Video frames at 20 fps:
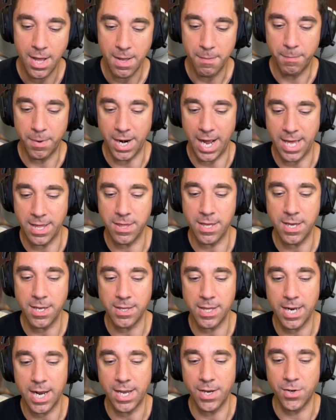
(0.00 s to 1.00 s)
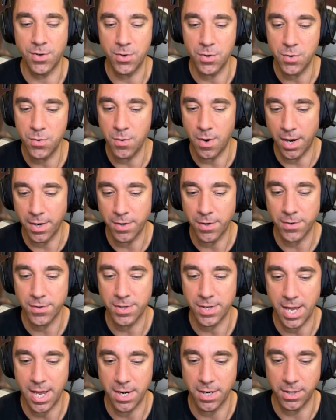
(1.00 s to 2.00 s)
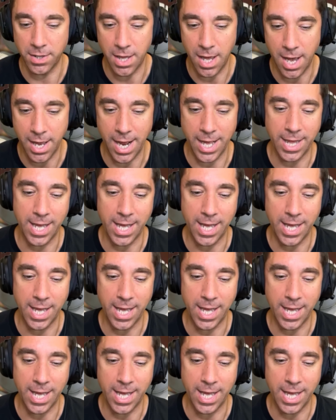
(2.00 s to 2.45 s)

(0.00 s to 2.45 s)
But I think that I do understand a lot.